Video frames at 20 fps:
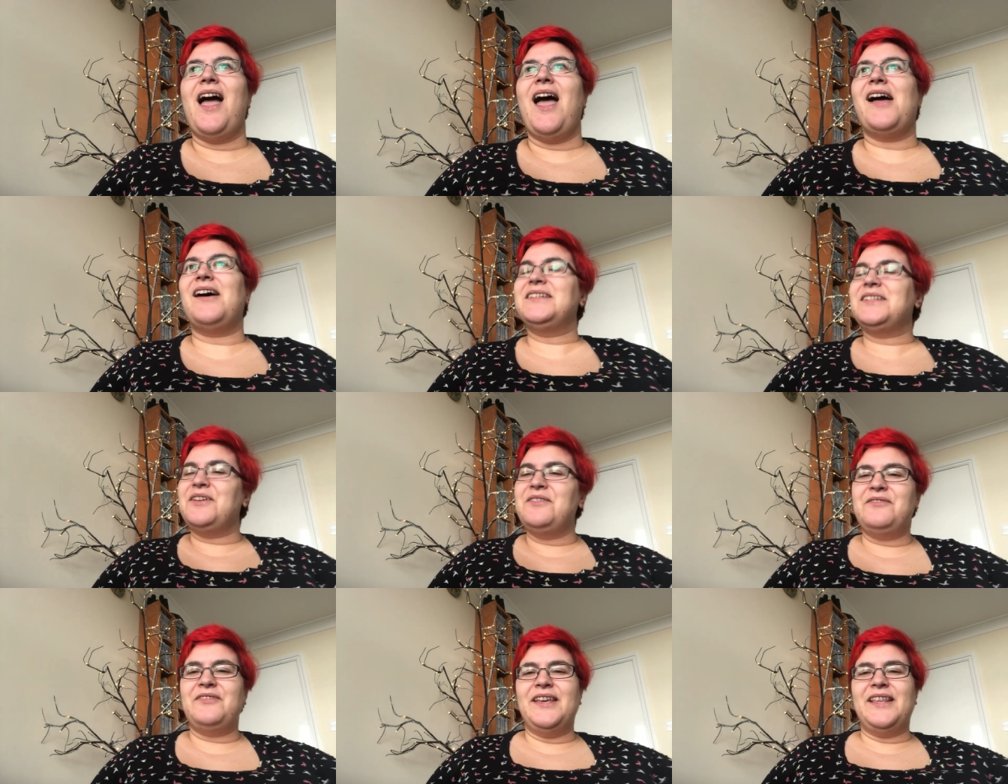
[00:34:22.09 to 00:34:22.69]
And I
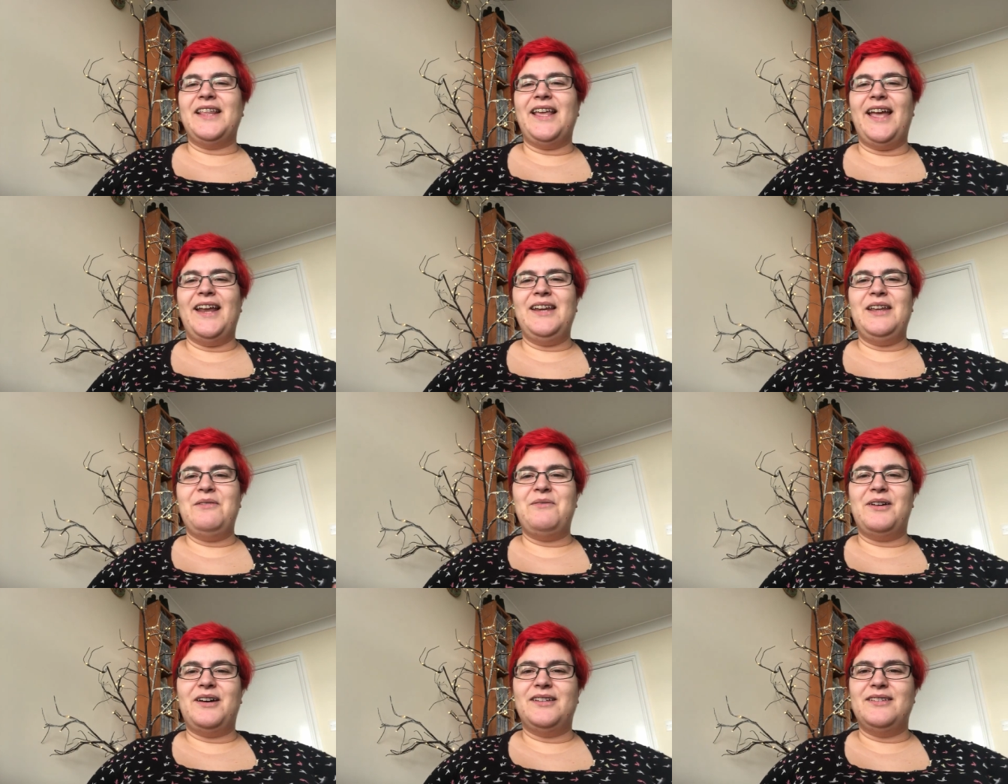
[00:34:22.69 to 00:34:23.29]
don't think that
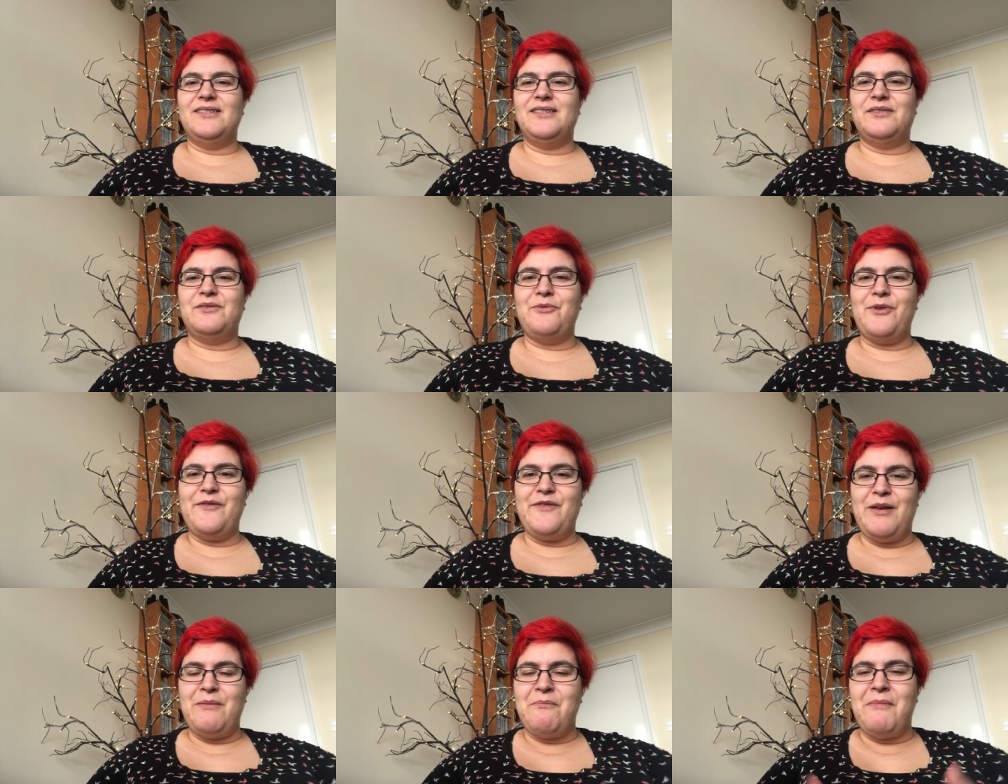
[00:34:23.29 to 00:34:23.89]
anyone
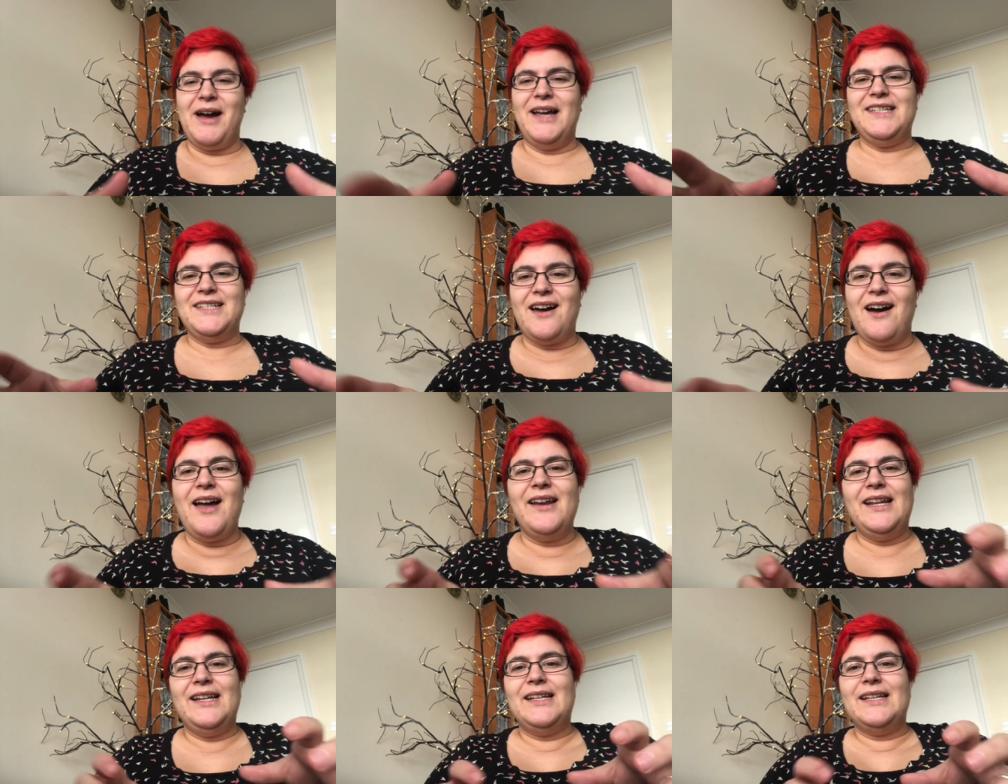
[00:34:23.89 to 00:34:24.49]
within my
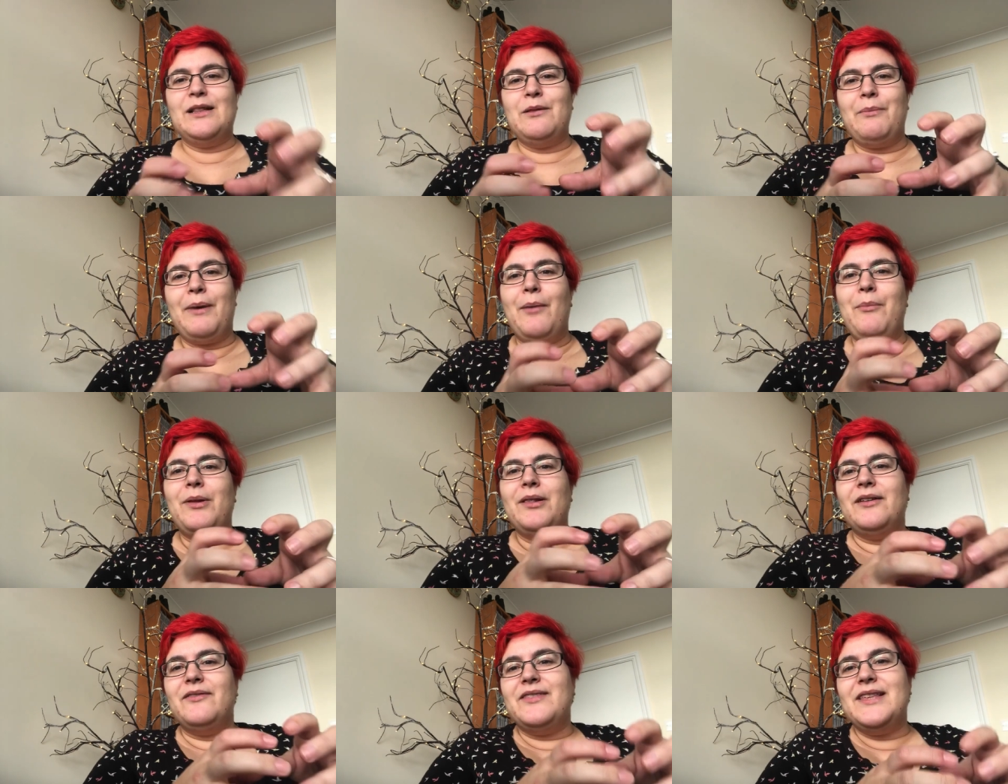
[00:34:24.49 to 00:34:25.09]
tiny little
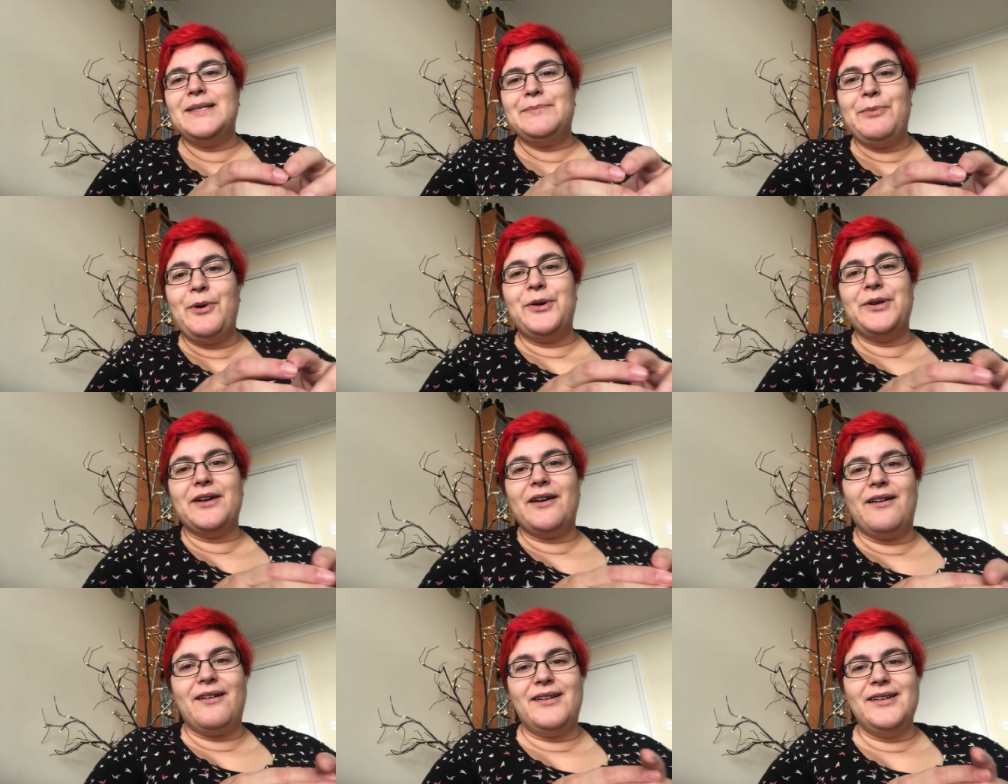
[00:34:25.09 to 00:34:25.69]
bubble of this
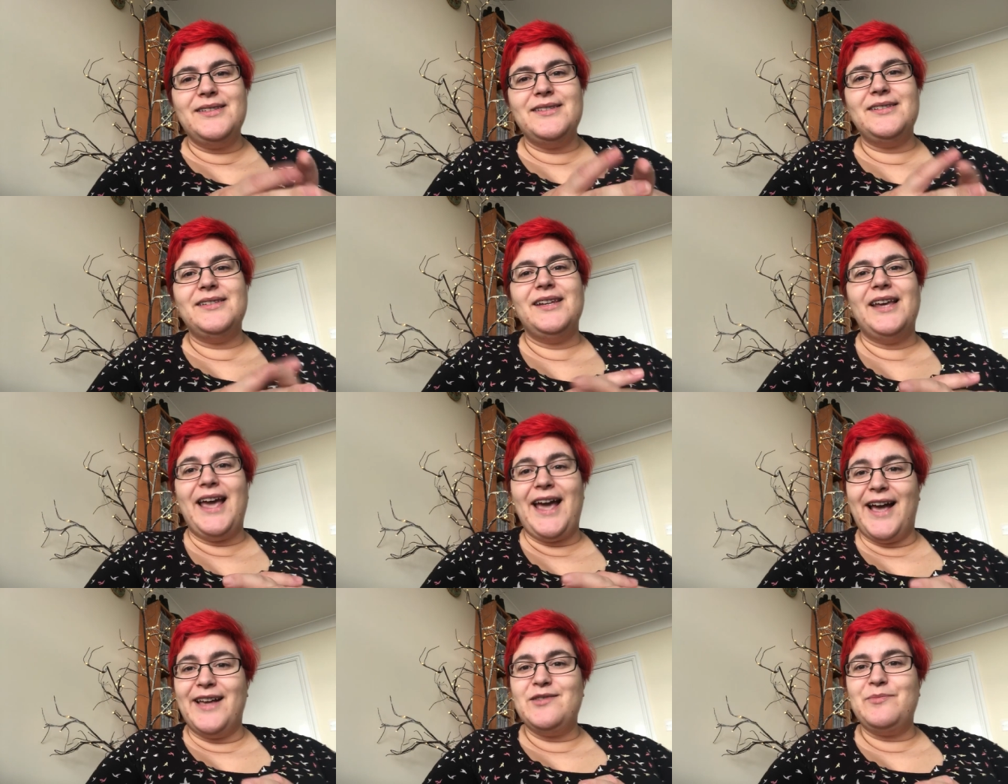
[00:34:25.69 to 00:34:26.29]
podcast
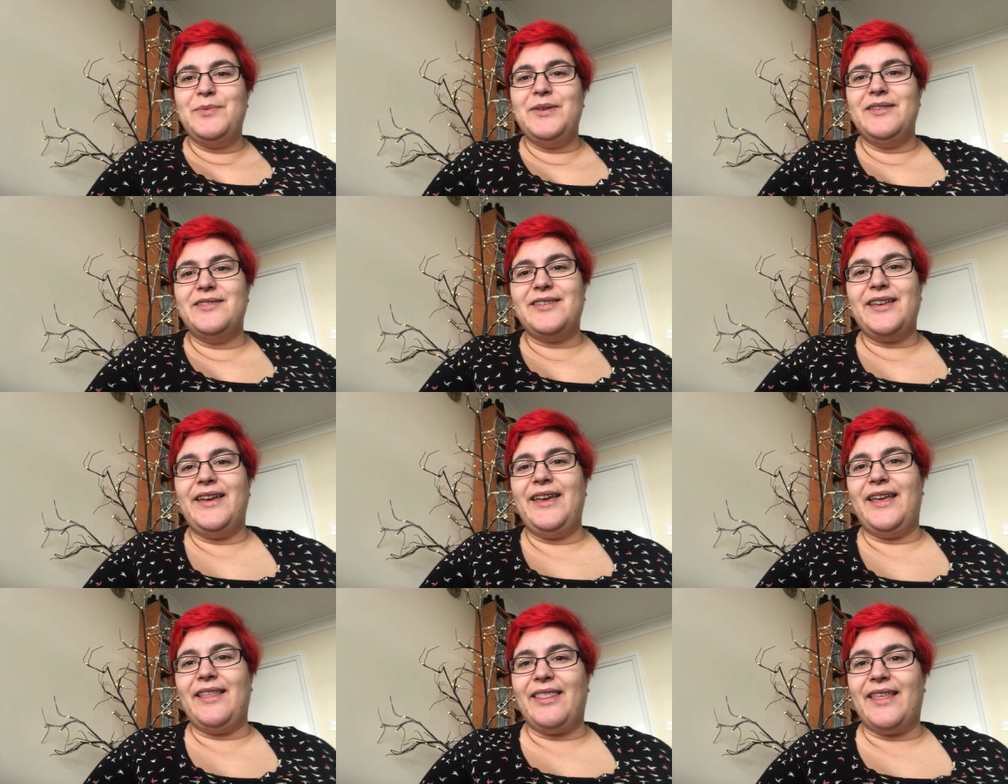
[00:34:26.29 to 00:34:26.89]
has been
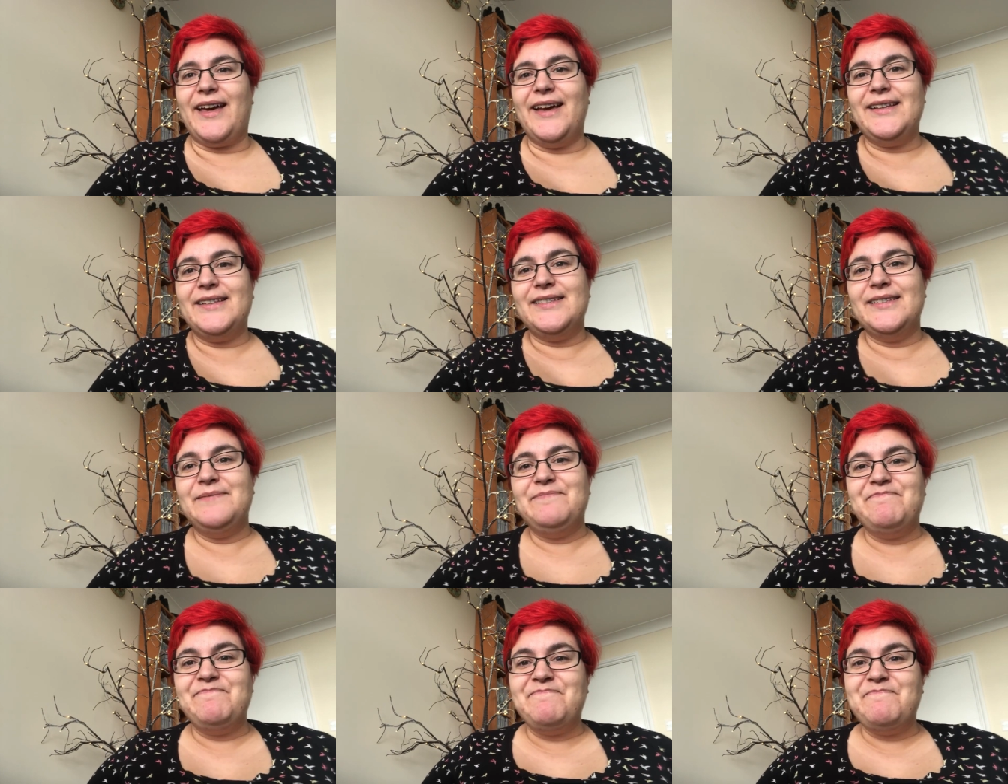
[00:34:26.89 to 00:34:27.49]
saying
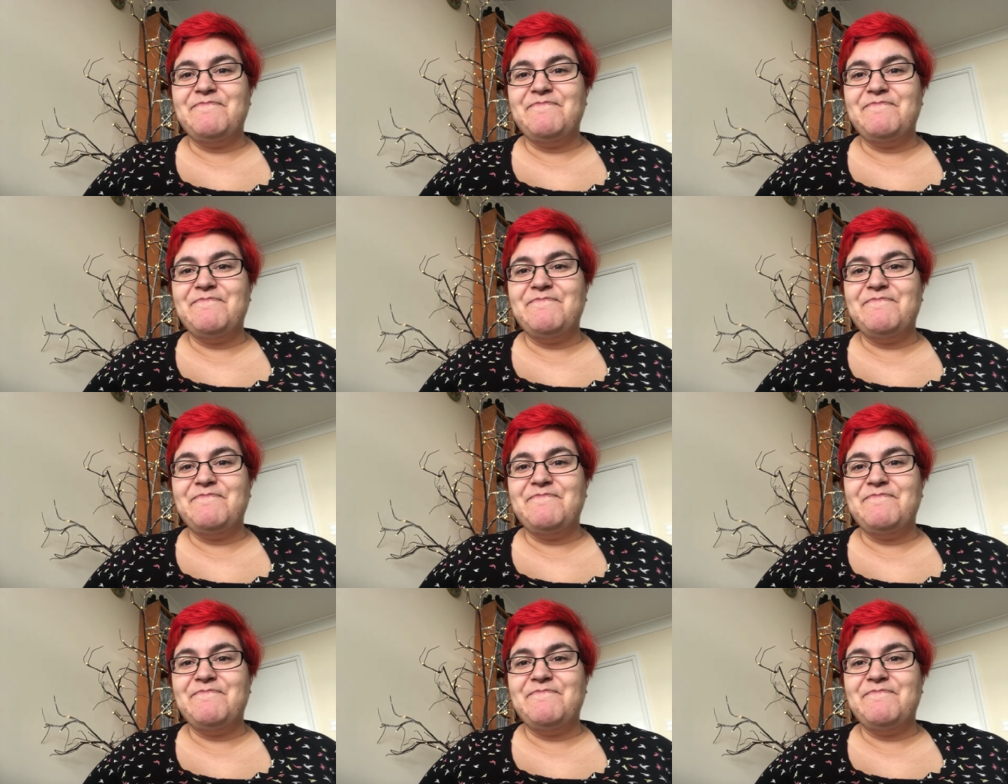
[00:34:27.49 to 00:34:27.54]
that.